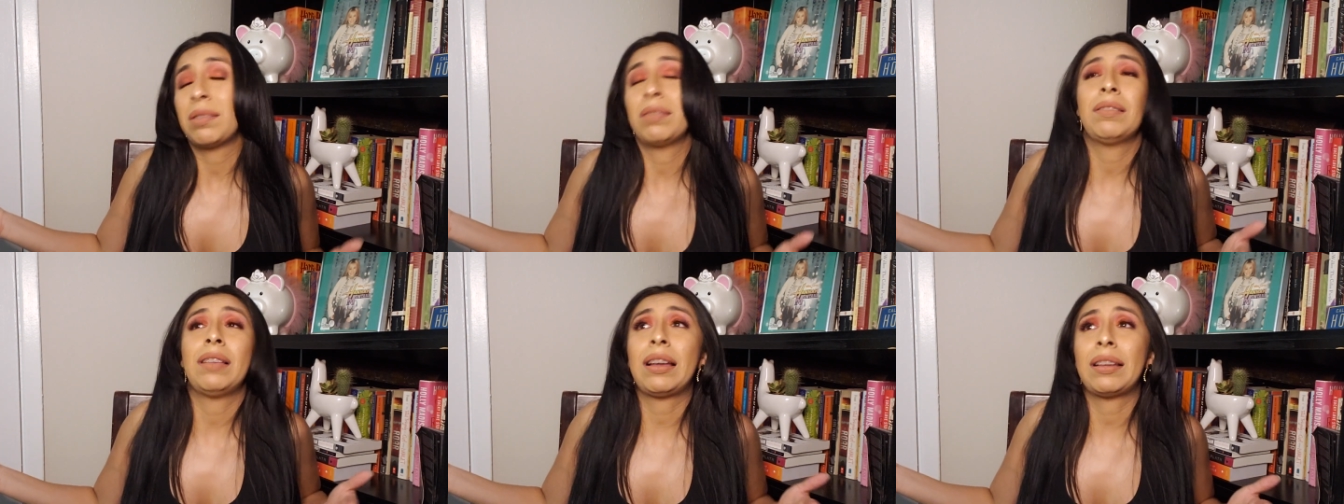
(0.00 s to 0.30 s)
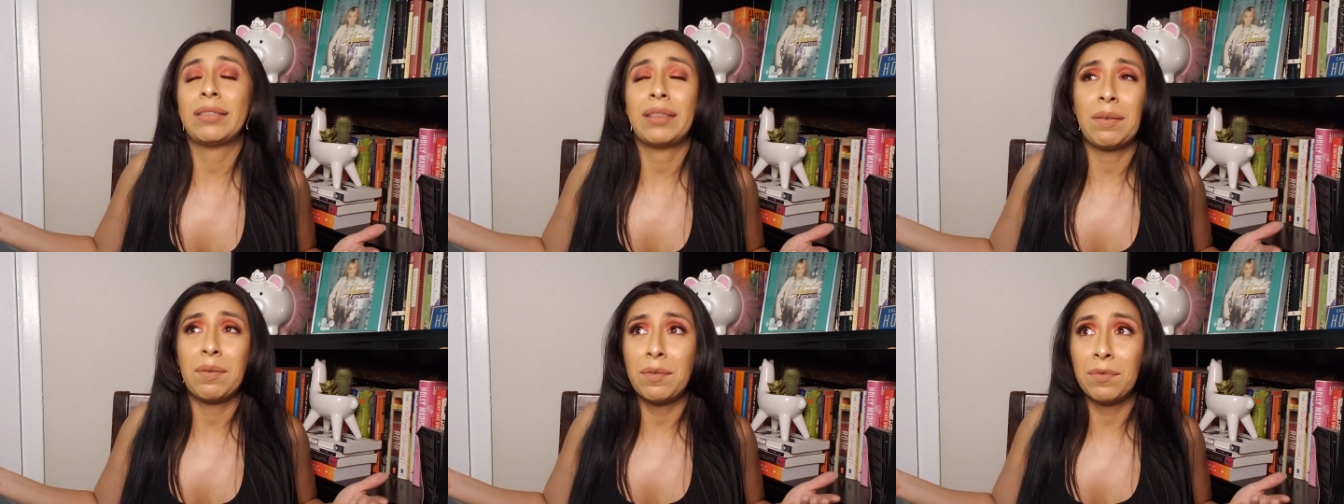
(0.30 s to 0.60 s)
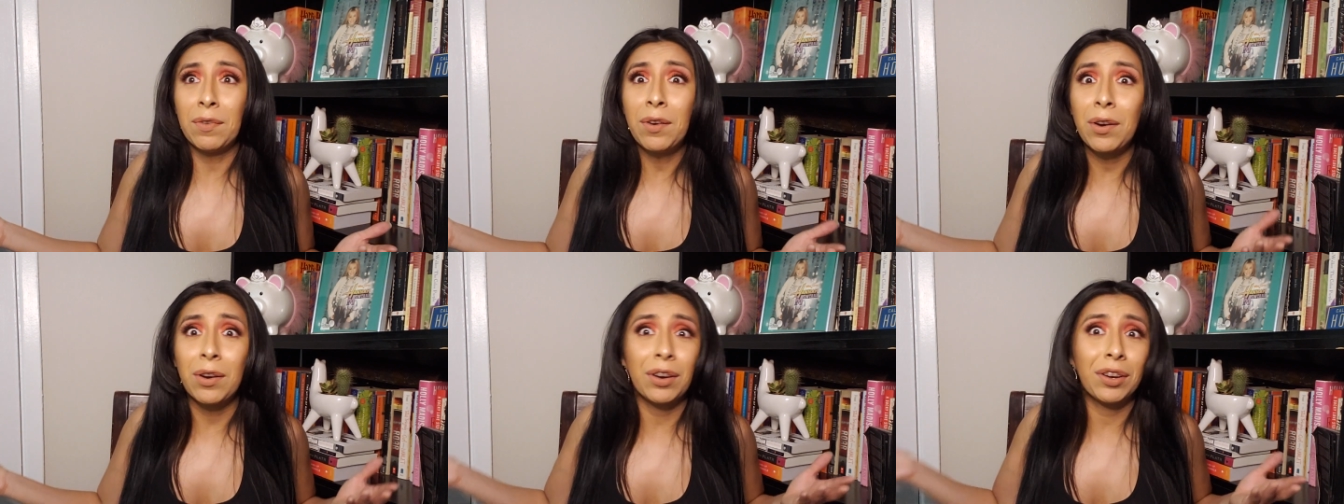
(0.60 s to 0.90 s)
I said
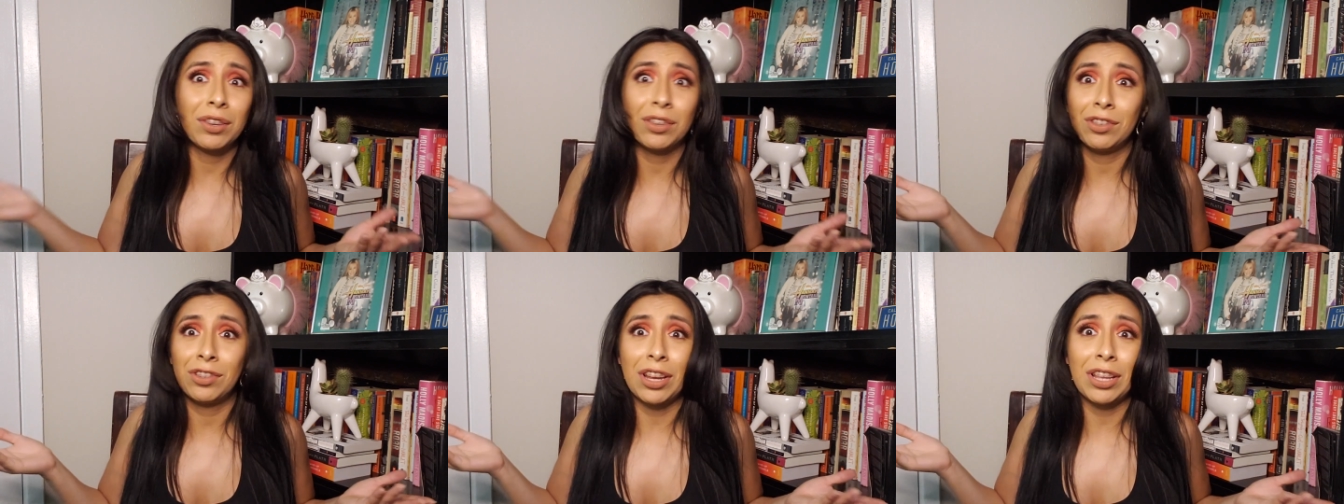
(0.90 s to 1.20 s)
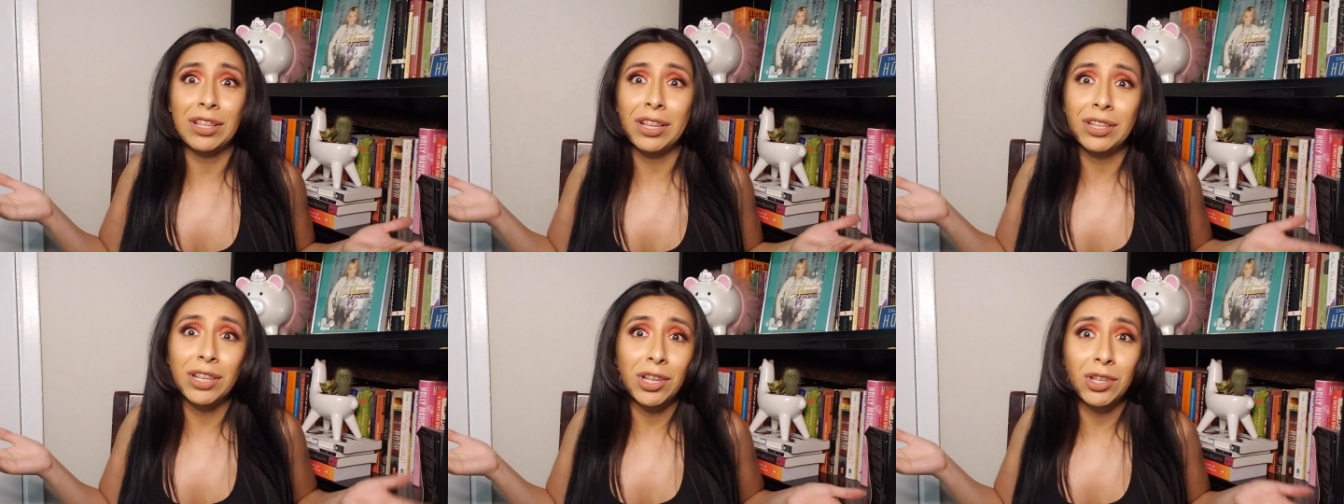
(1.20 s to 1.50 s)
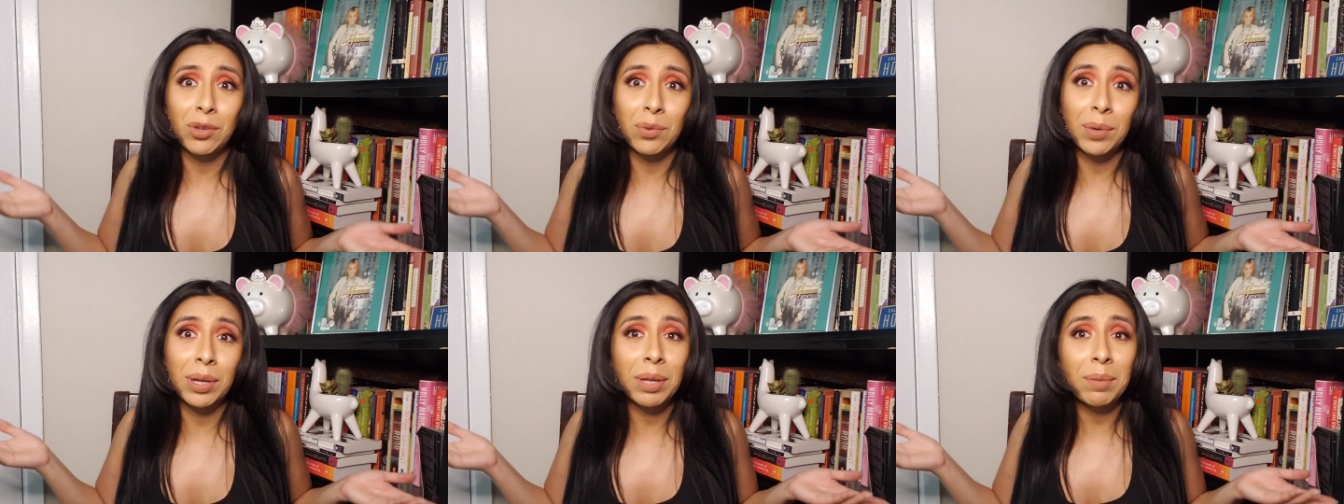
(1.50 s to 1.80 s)
before, shit that
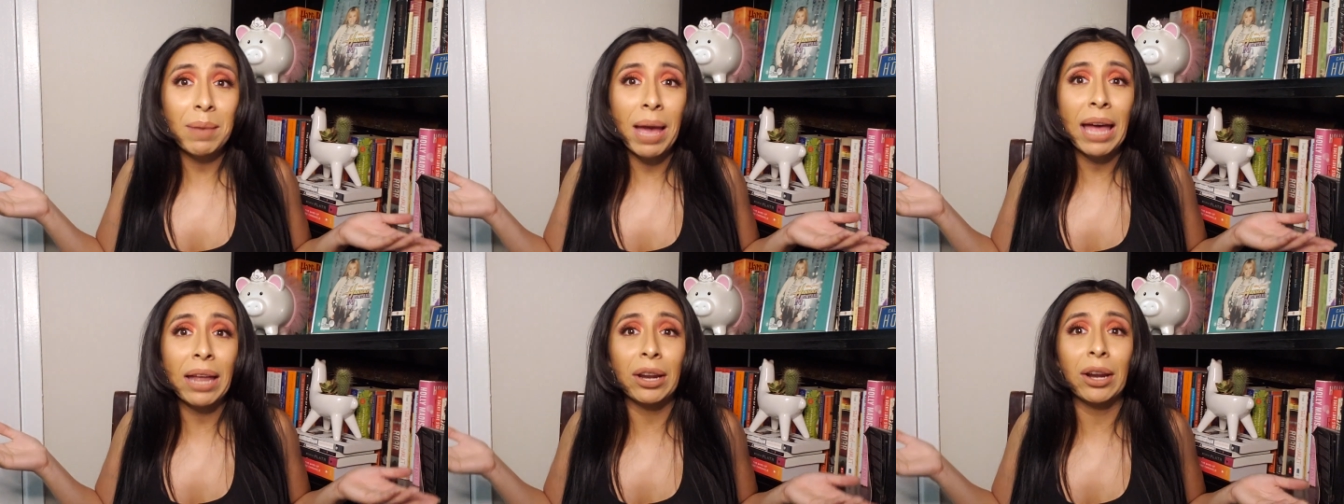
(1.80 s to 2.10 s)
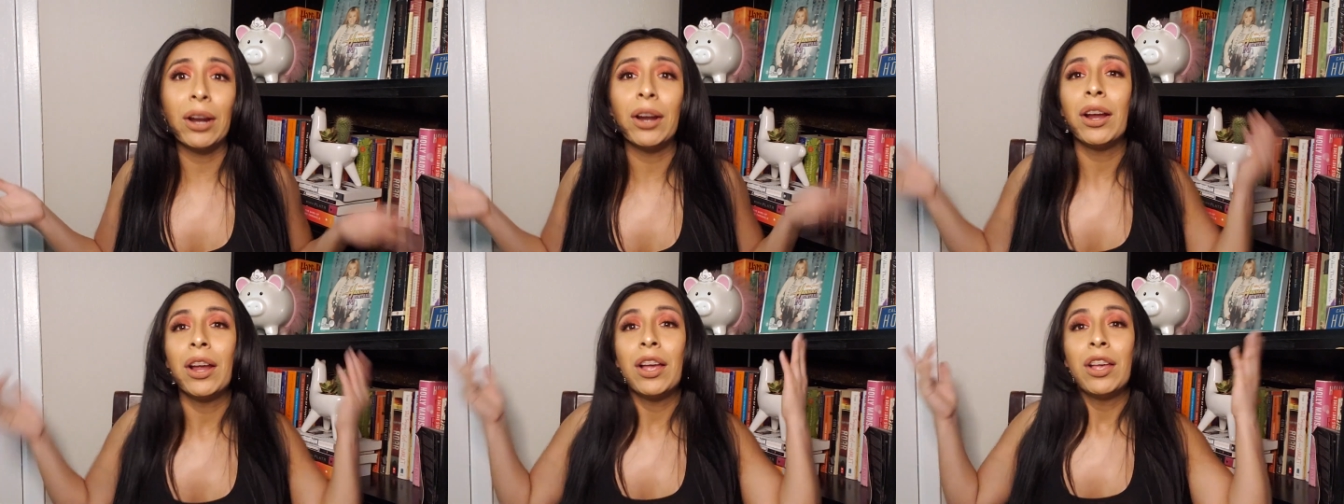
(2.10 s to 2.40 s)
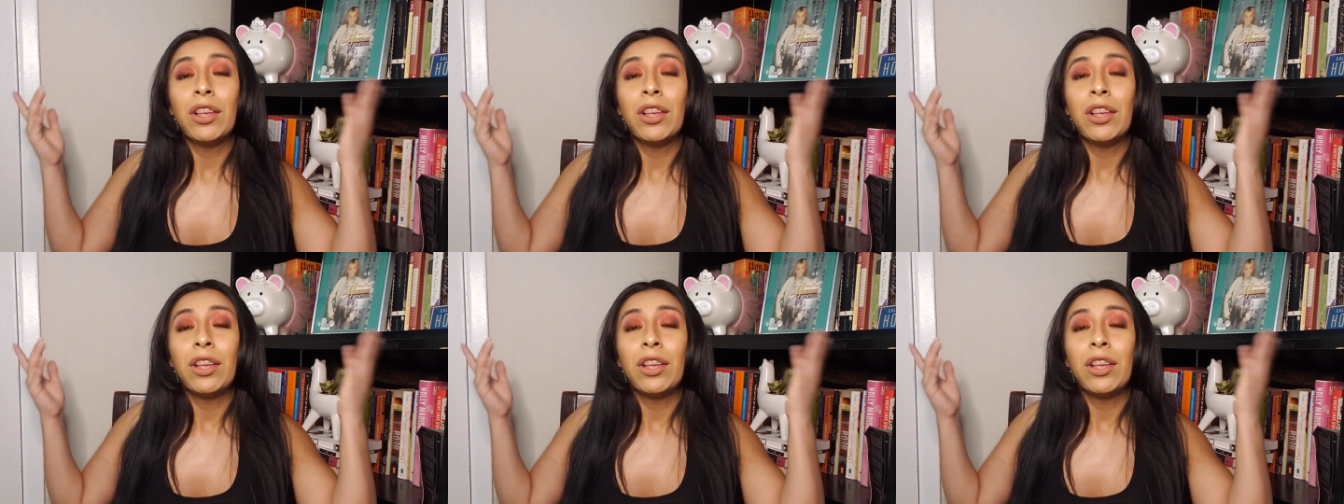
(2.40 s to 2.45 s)
doesn't really matter.